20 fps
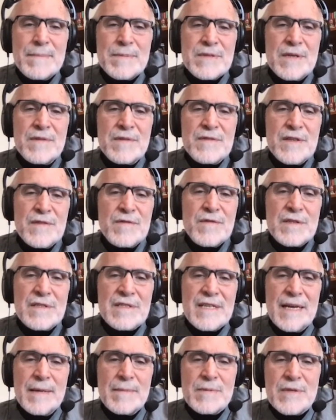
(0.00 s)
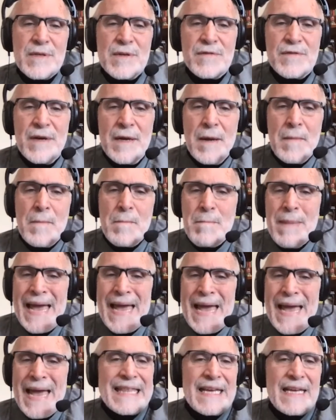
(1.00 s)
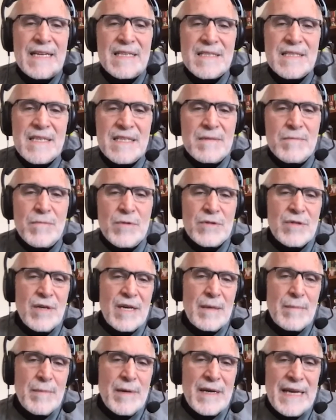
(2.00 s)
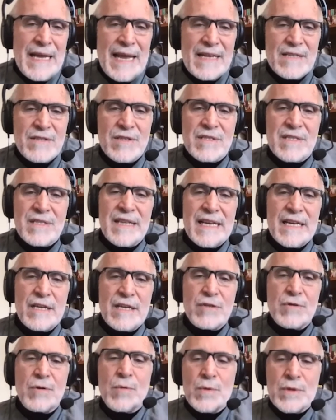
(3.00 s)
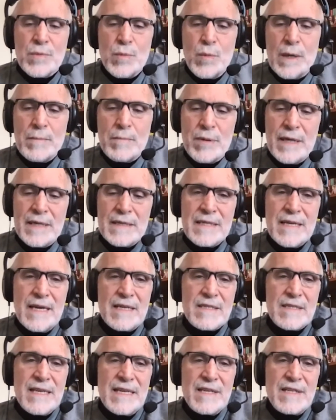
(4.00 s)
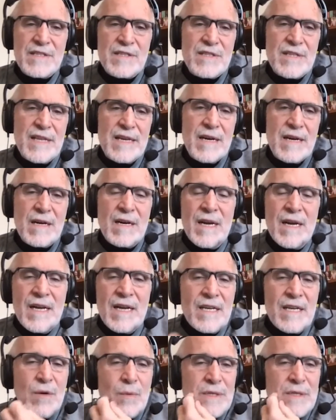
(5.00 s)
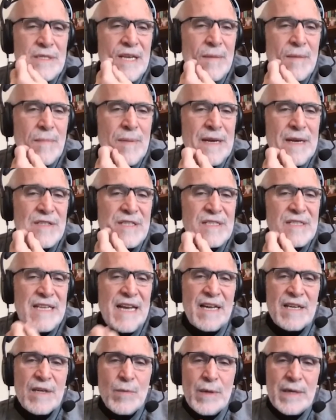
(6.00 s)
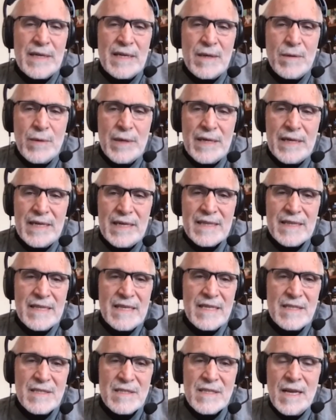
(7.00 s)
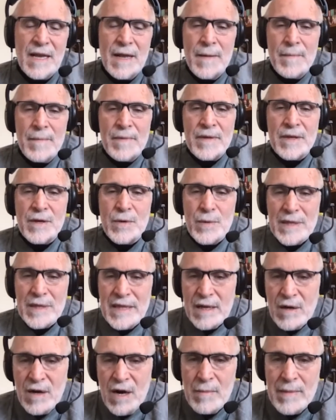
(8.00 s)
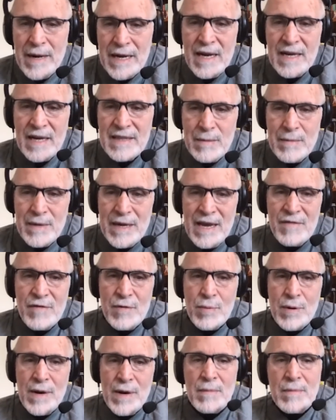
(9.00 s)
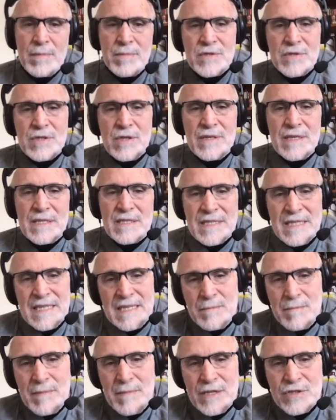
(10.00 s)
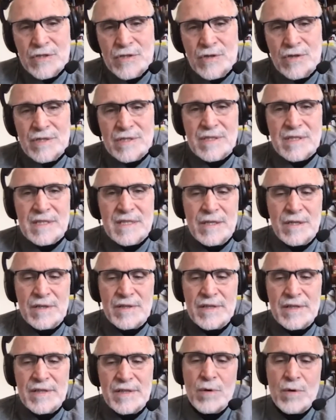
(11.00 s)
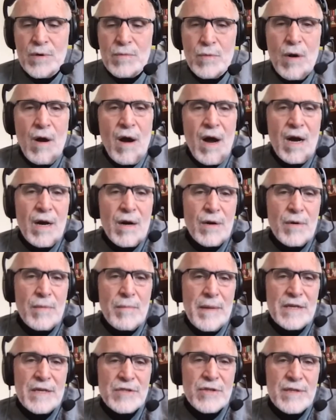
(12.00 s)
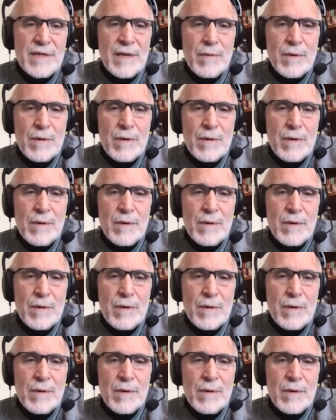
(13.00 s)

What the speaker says: different types of bad things. And we're talking about cancers, and they can do it with one blood test, and it's there. We send patients out and we get these, we think, oh my God, they may have a problem. So let's make sure it's, that we're wrong, or make sure that we're